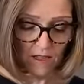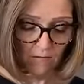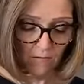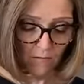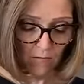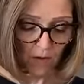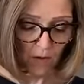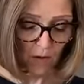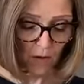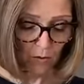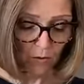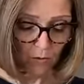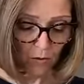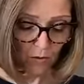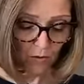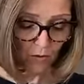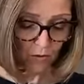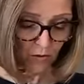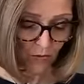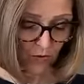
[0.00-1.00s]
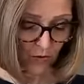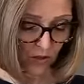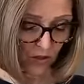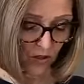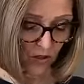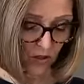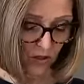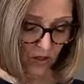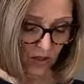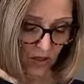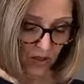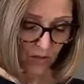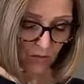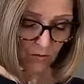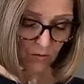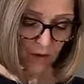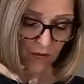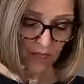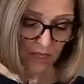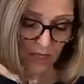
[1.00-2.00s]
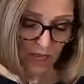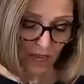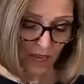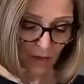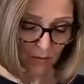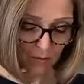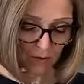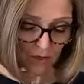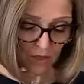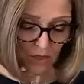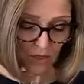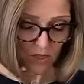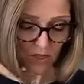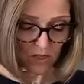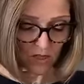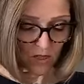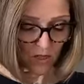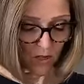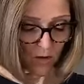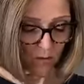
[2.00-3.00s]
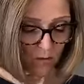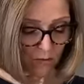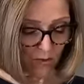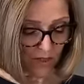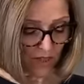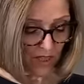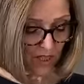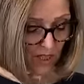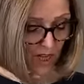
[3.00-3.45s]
very beautiful red cabbage that Tom picked